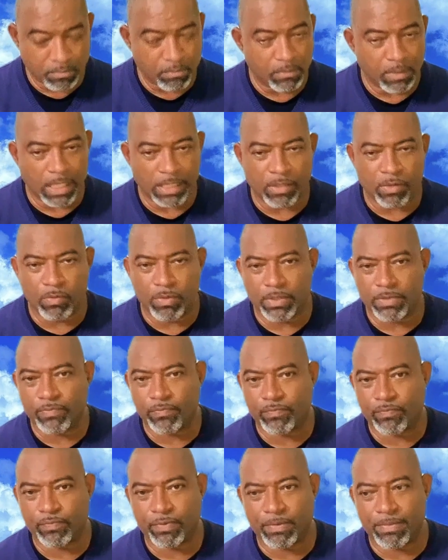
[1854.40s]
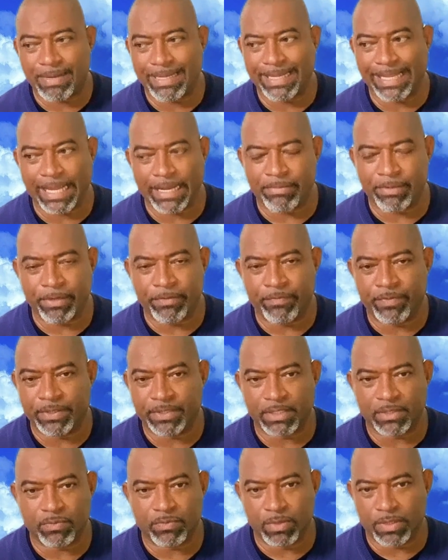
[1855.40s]
I could work from a library
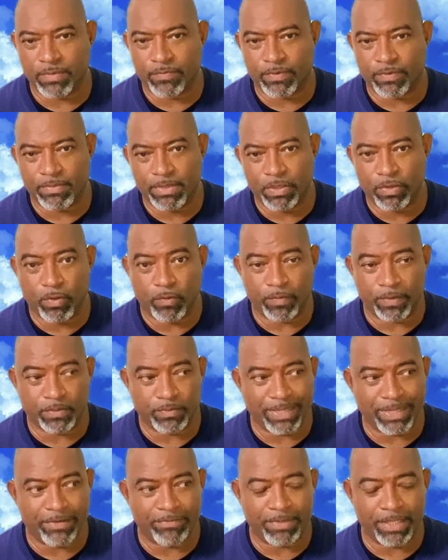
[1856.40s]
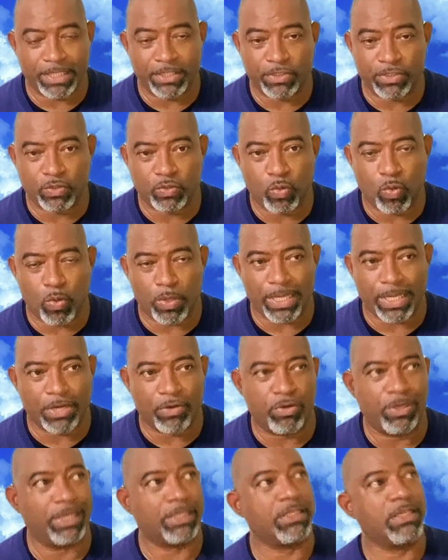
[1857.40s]
versus working from the office where everybody's talking
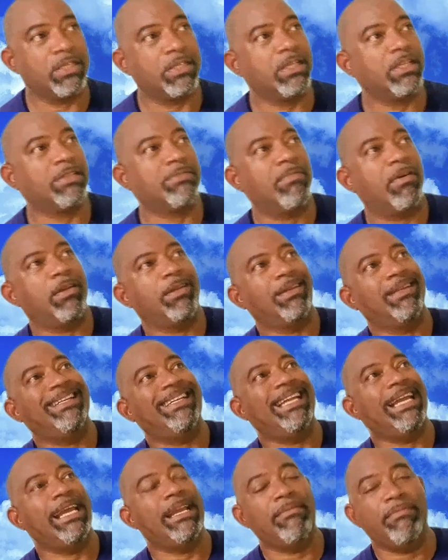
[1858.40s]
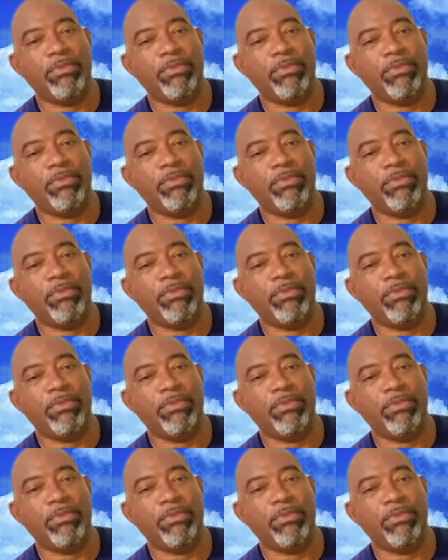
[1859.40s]
or listening to this mundane